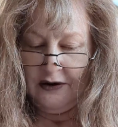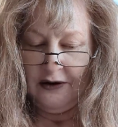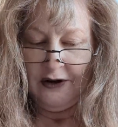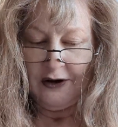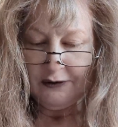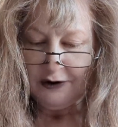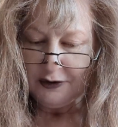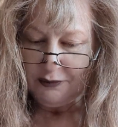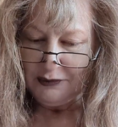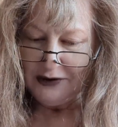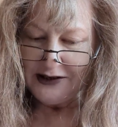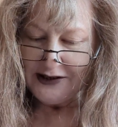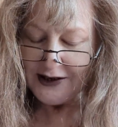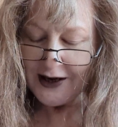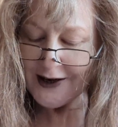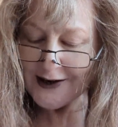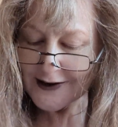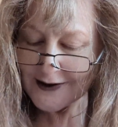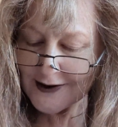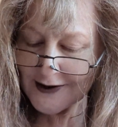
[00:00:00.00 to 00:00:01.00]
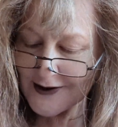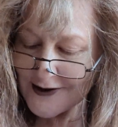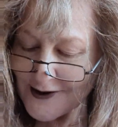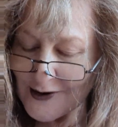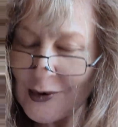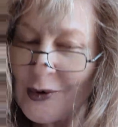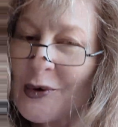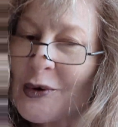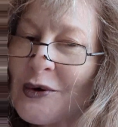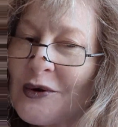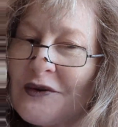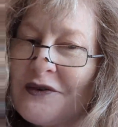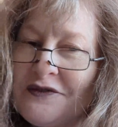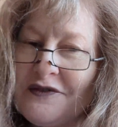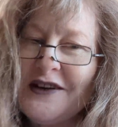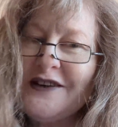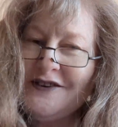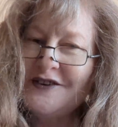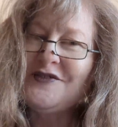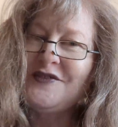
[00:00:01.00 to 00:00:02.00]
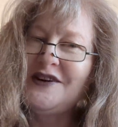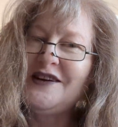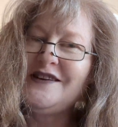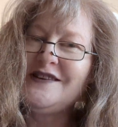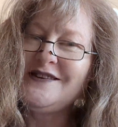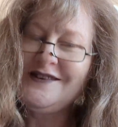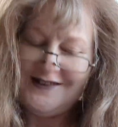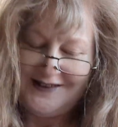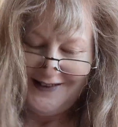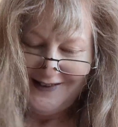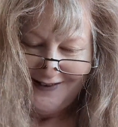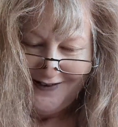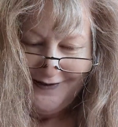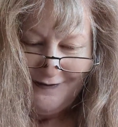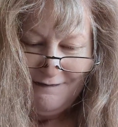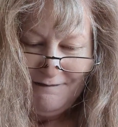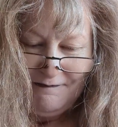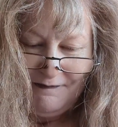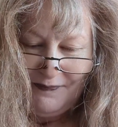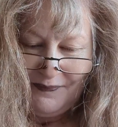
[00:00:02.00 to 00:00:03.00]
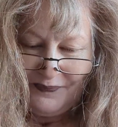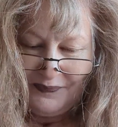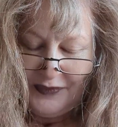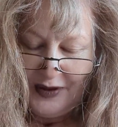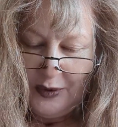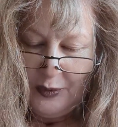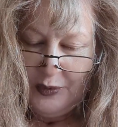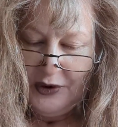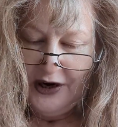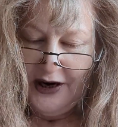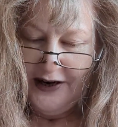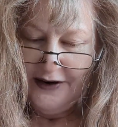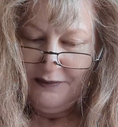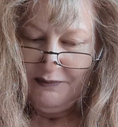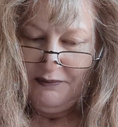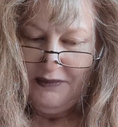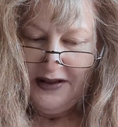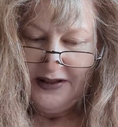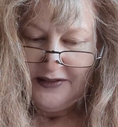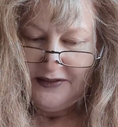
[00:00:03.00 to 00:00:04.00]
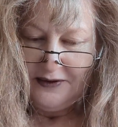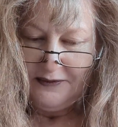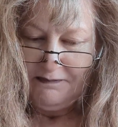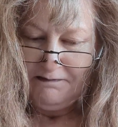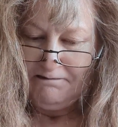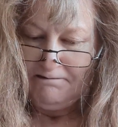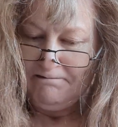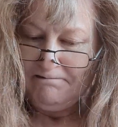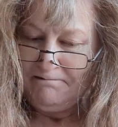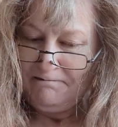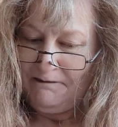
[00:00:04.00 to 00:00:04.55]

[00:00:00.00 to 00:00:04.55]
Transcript: along with my tight-knit circle of French friends. When I'd met them,